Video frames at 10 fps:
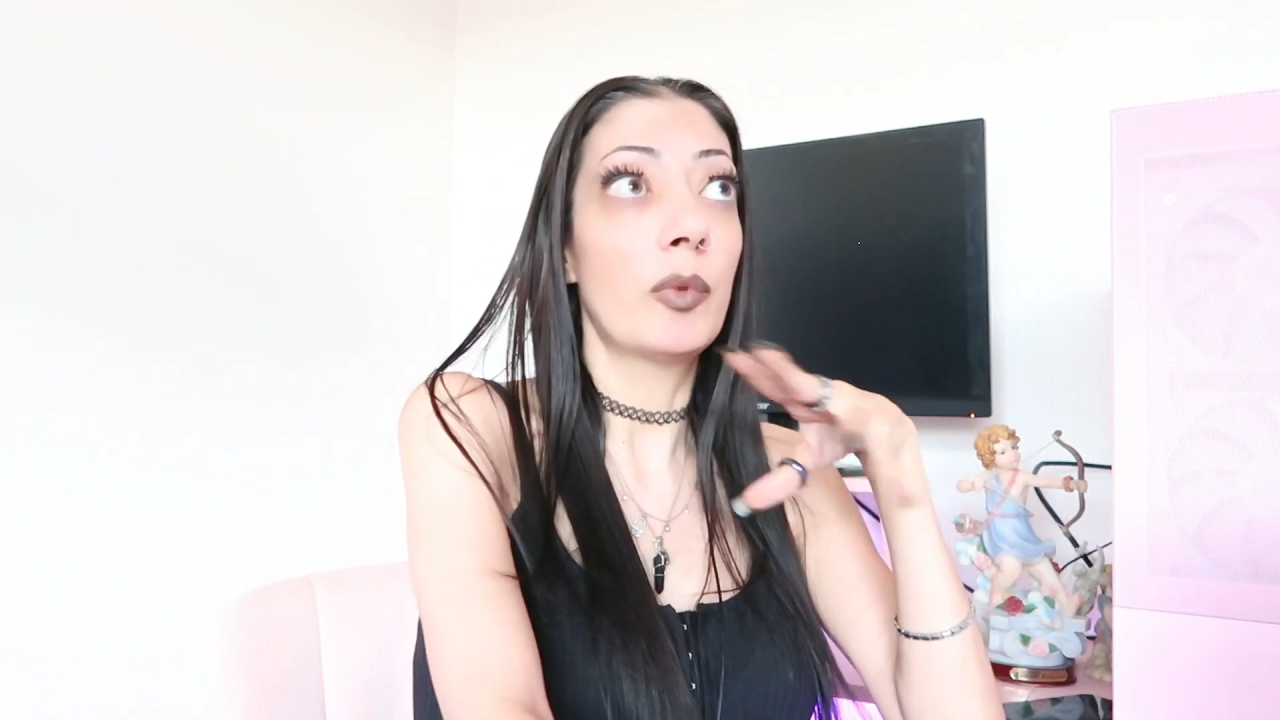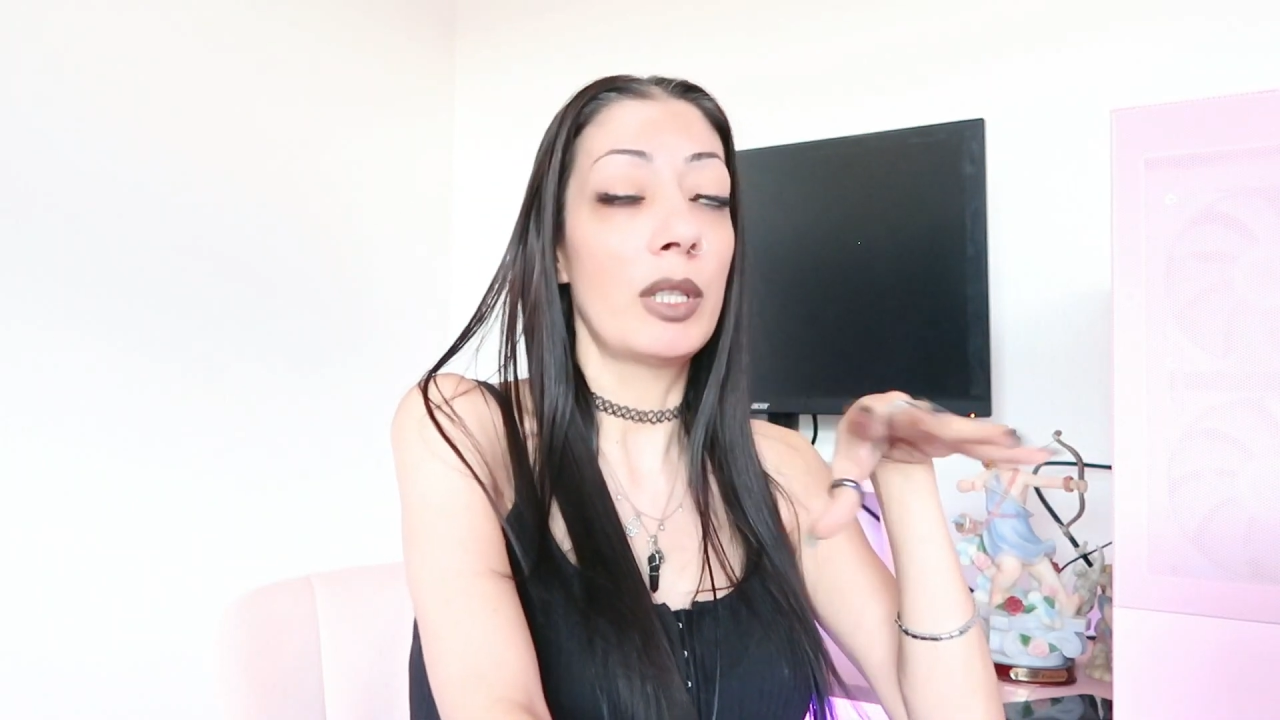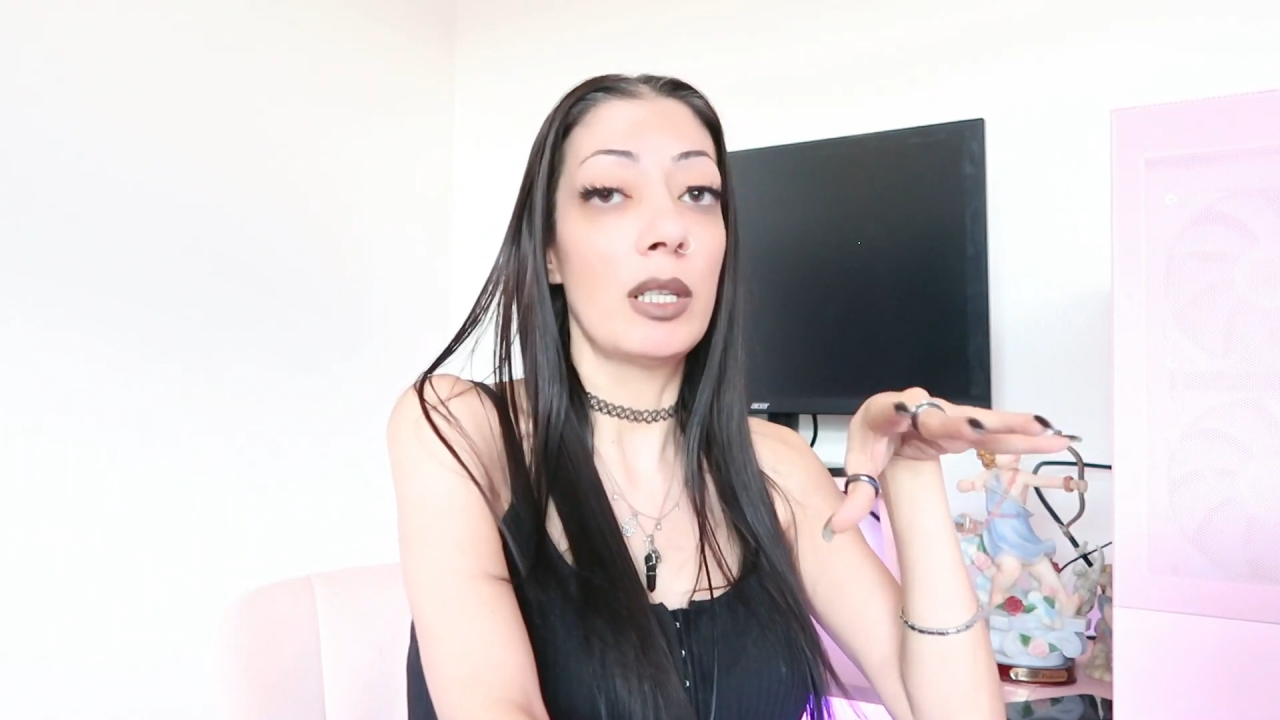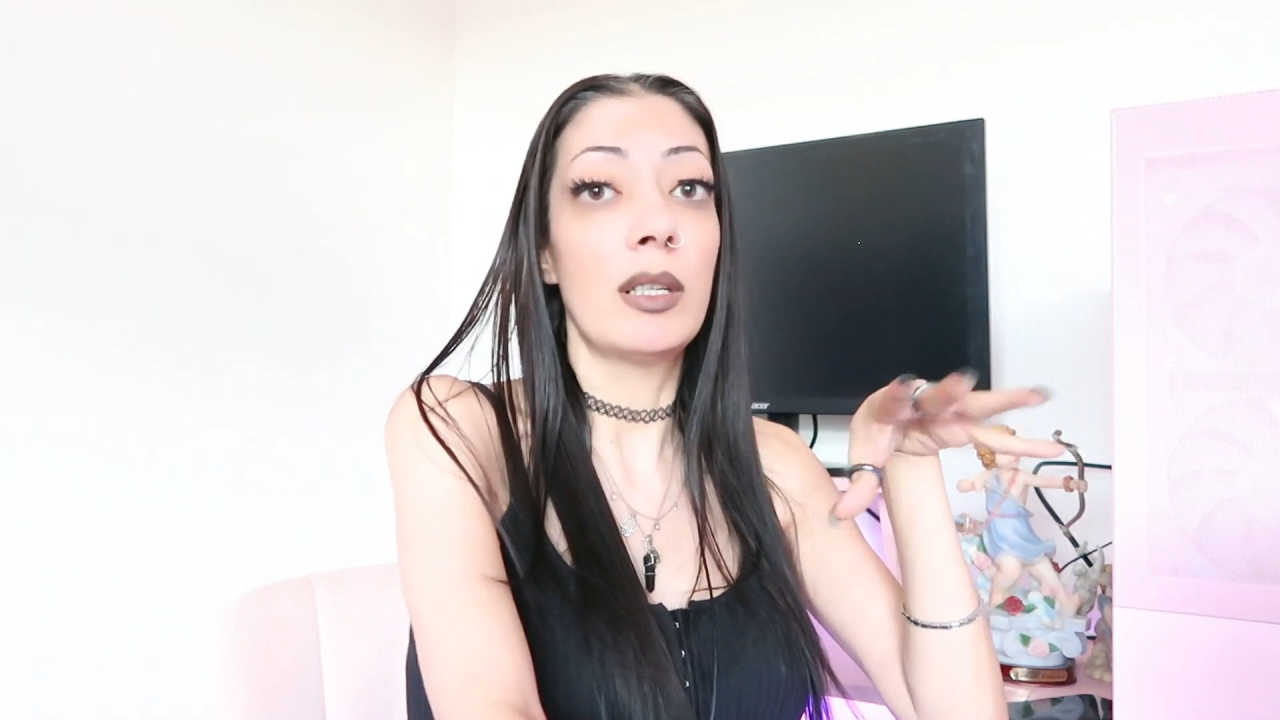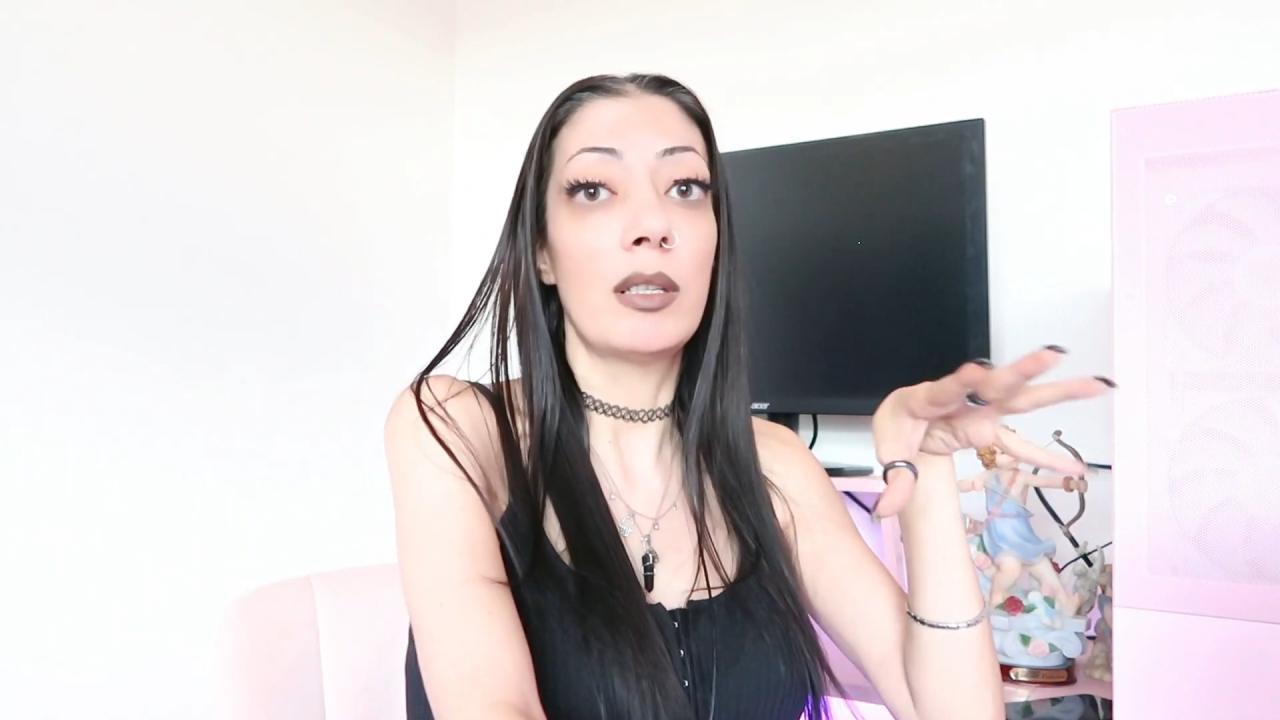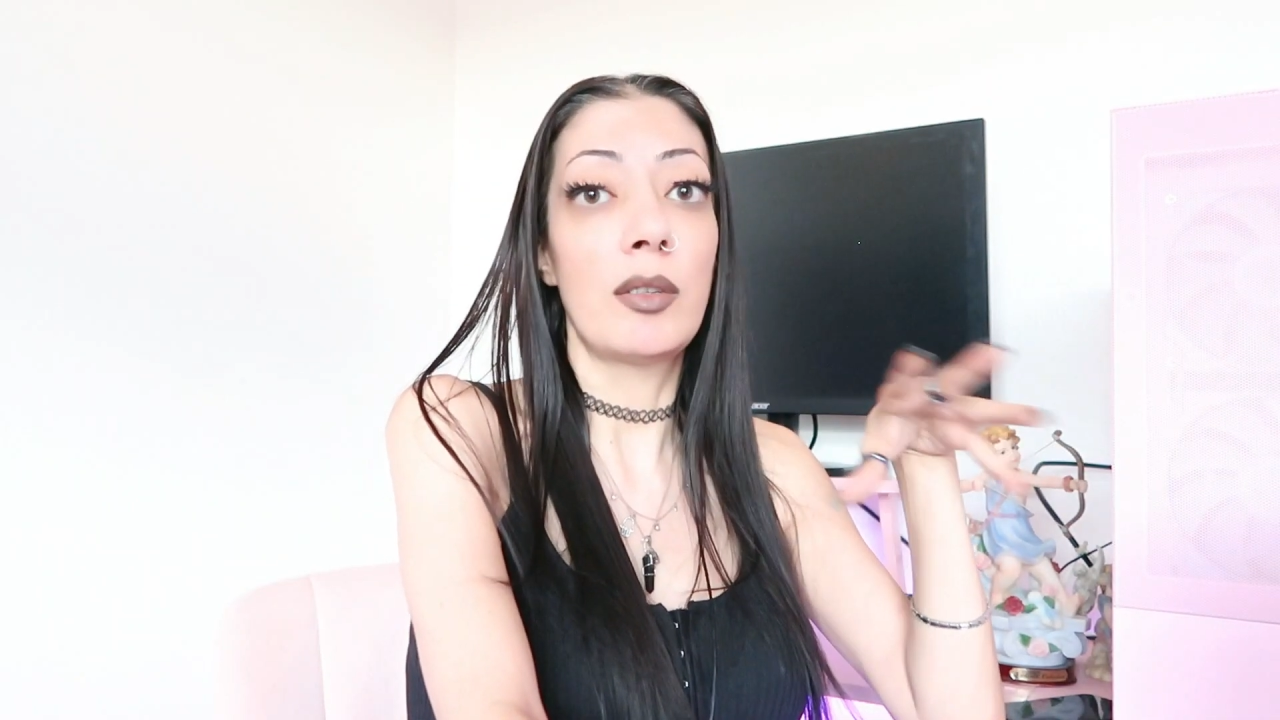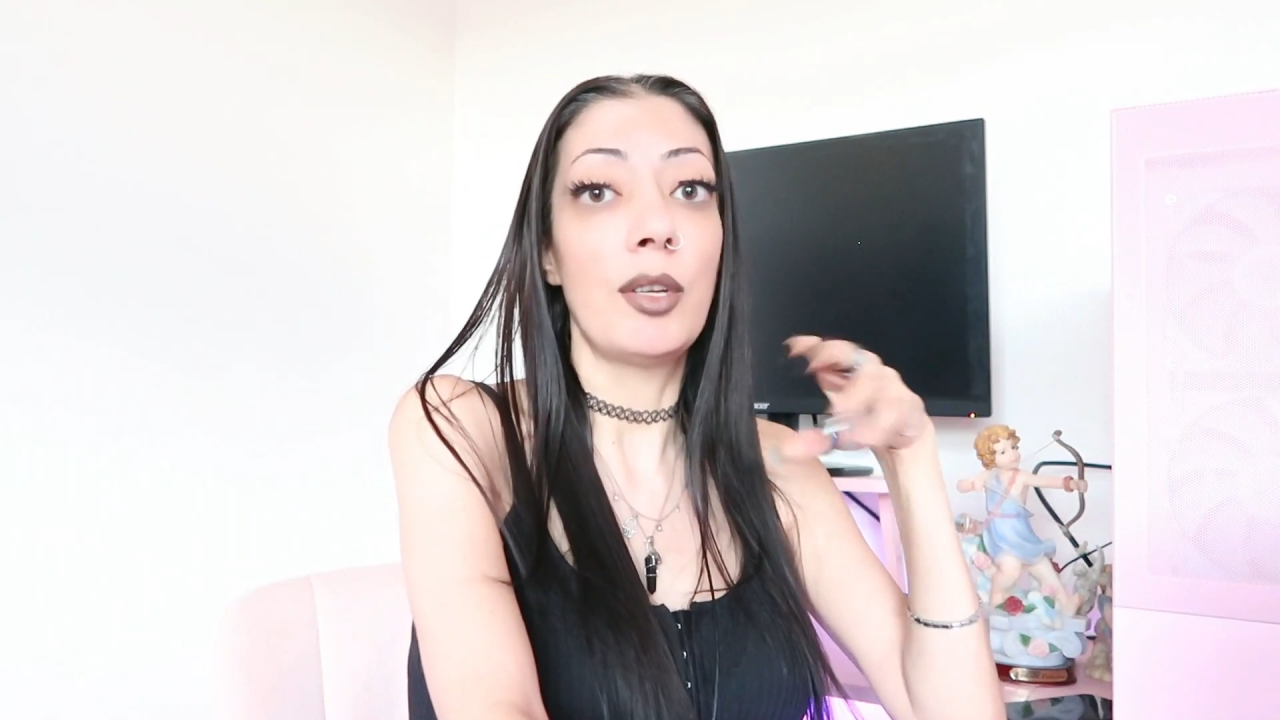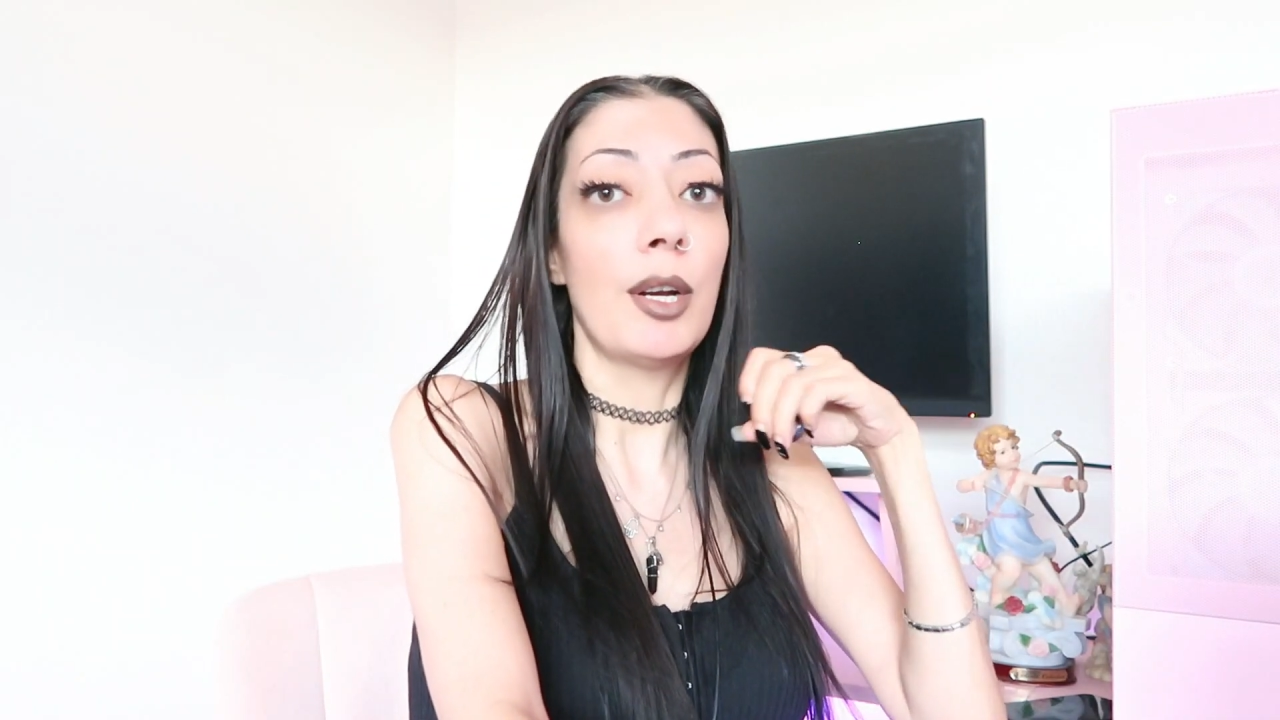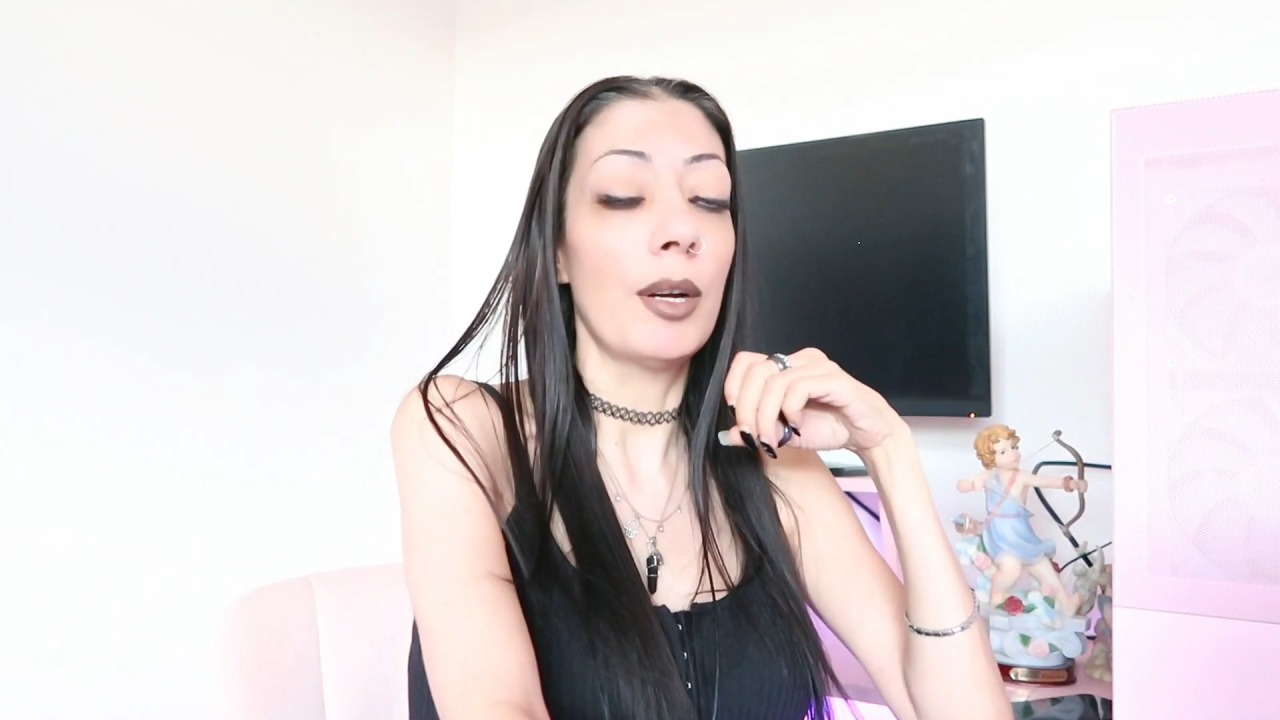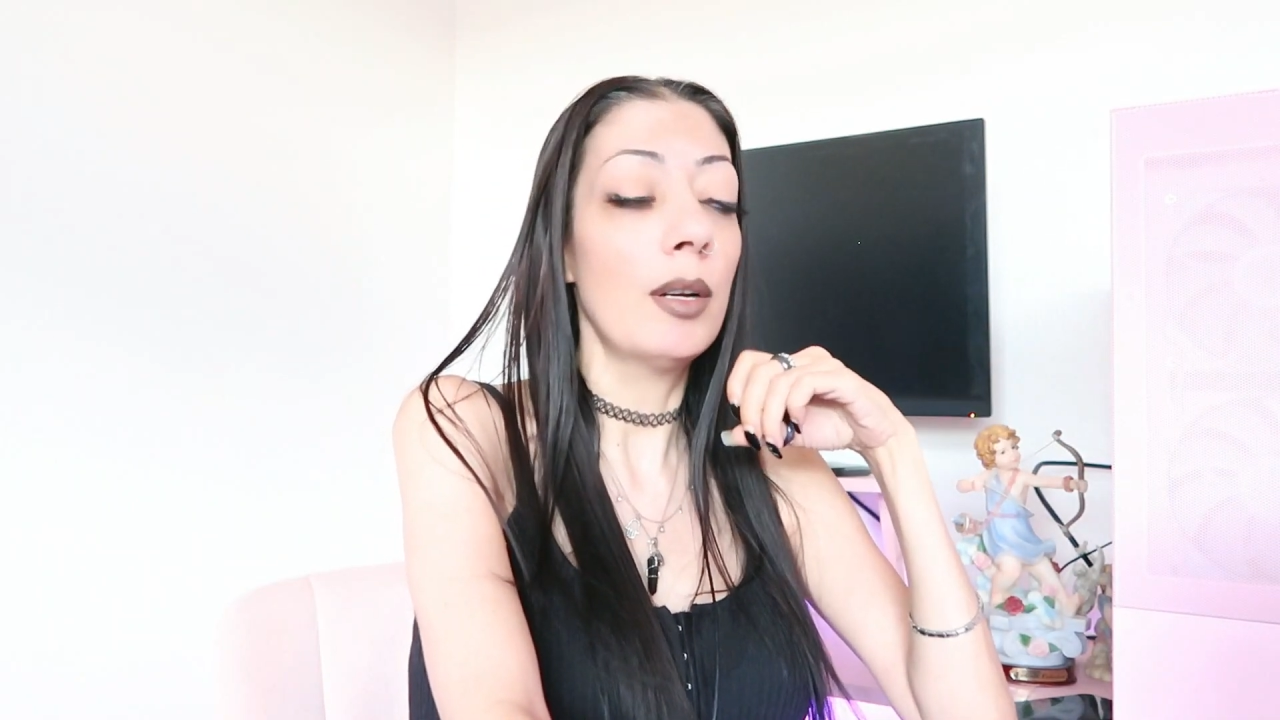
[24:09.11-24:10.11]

within this year.